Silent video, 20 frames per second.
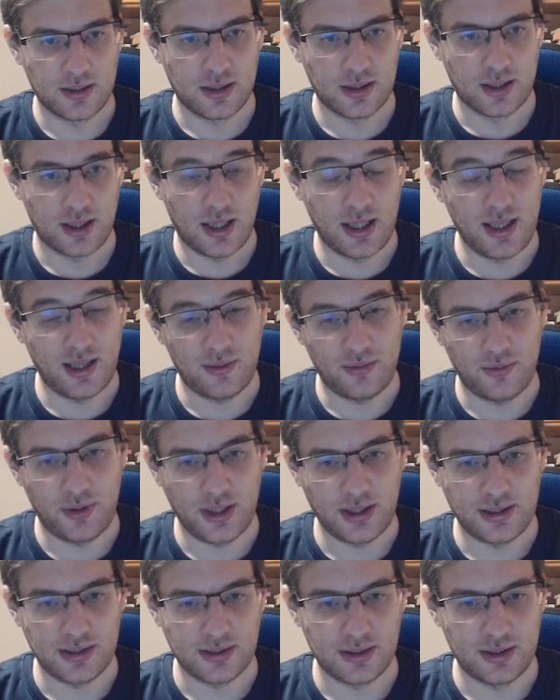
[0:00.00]
King
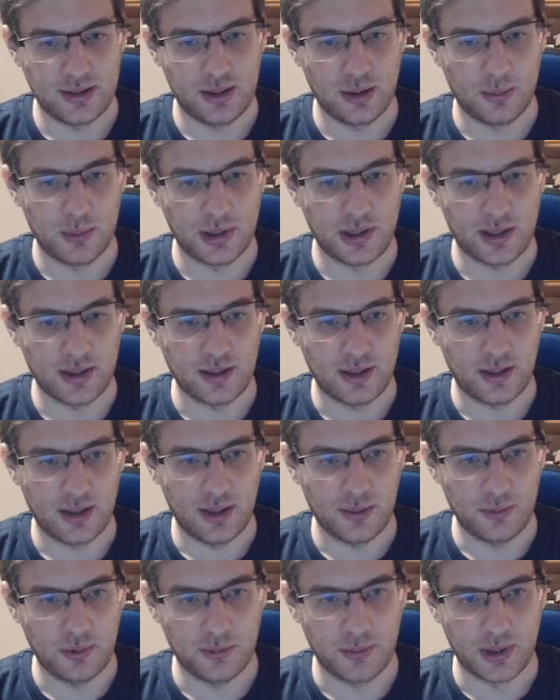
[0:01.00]
f8 is a little bit
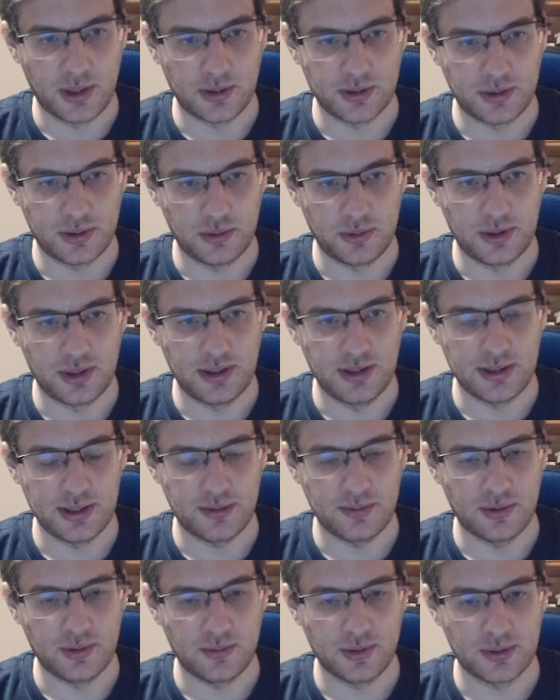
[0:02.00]
unlucky move because rook
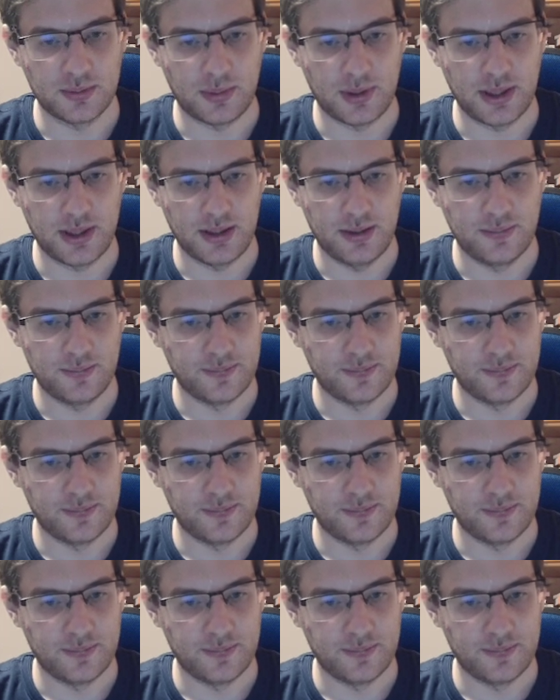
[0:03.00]
d7 was played.